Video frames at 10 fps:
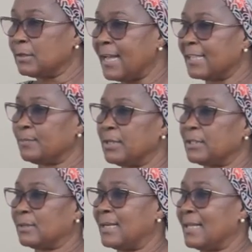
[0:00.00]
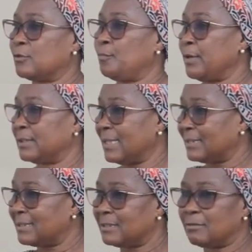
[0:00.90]
get money together to
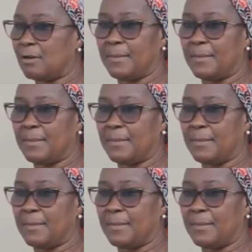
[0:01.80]
purchase raw